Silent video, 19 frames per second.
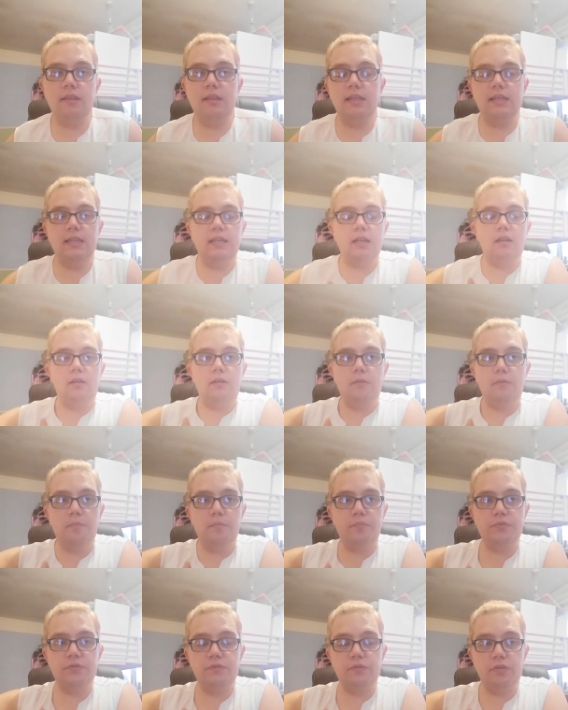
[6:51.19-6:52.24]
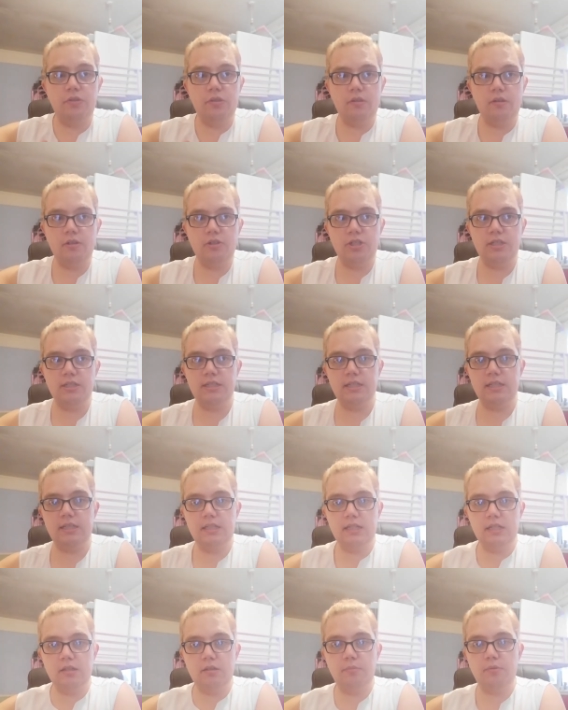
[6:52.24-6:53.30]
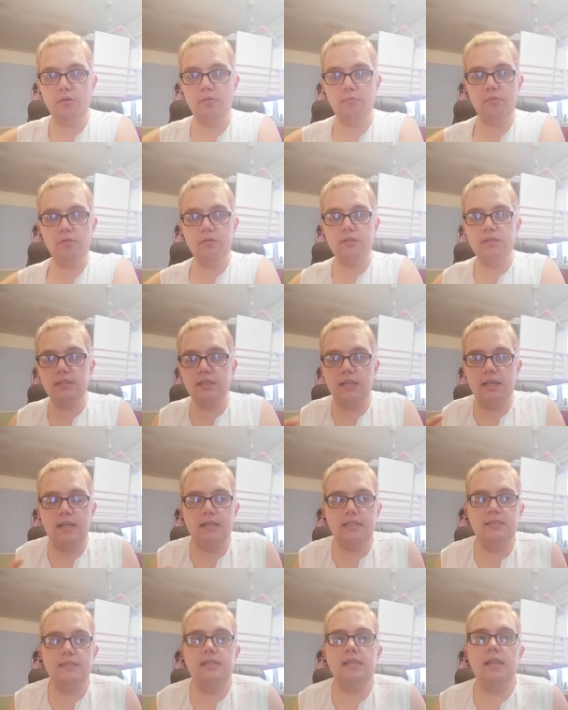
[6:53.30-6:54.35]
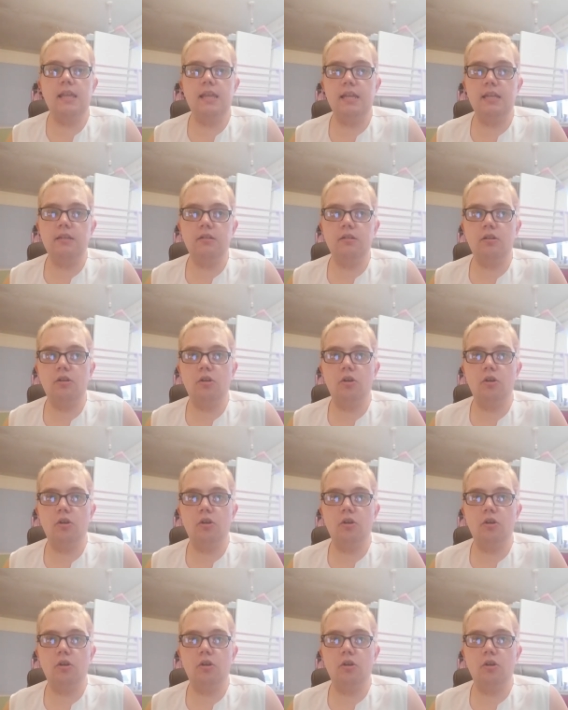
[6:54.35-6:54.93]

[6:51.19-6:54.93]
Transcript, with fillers: the um, third gender clinic appointment, and then